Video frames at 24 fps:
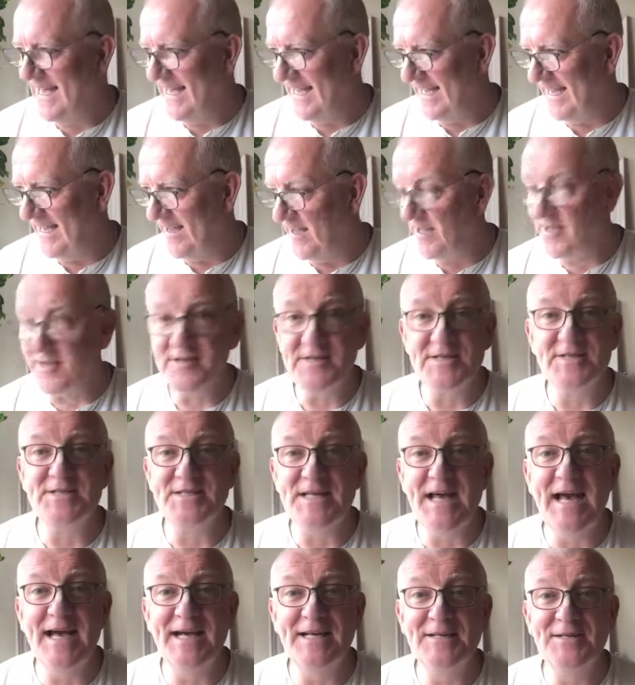I
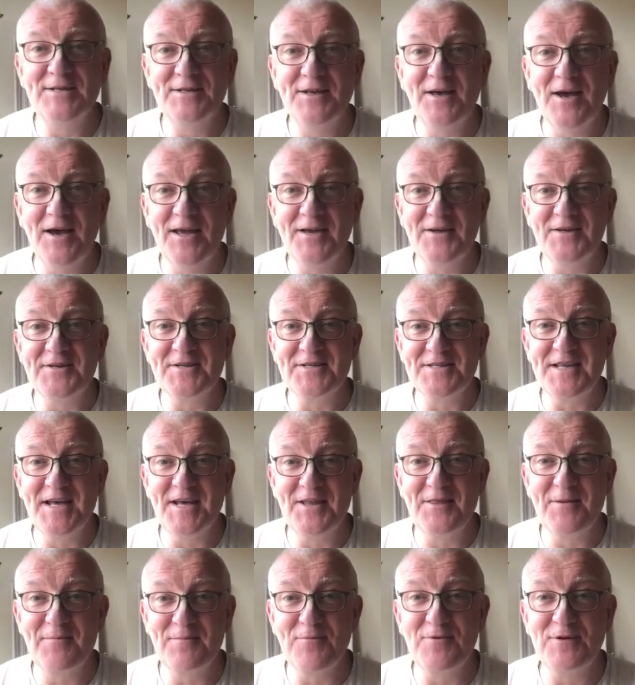understand
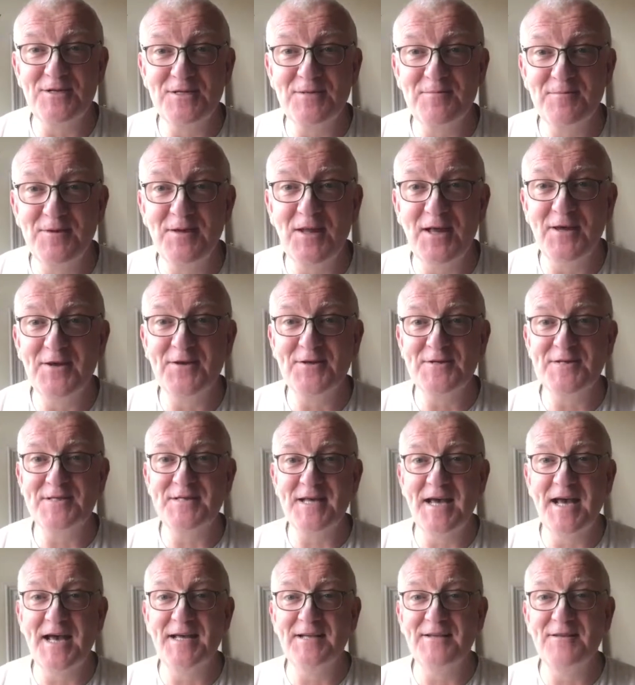the principle, I
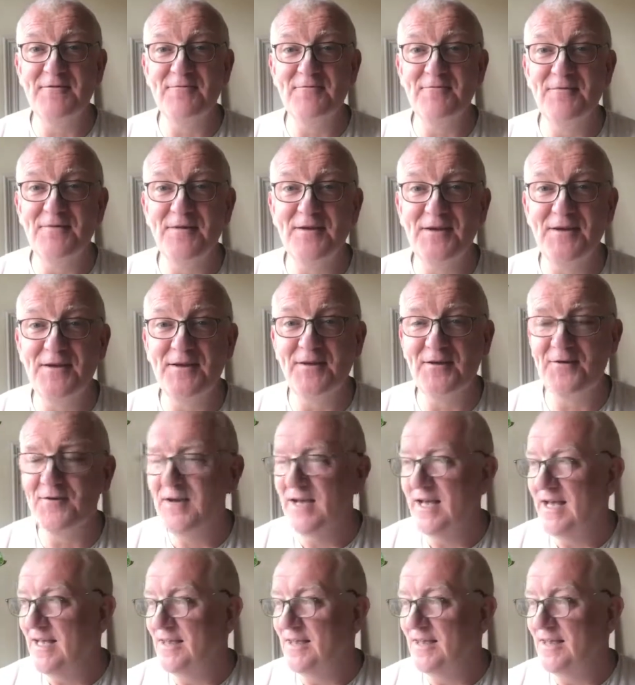understand that, you know,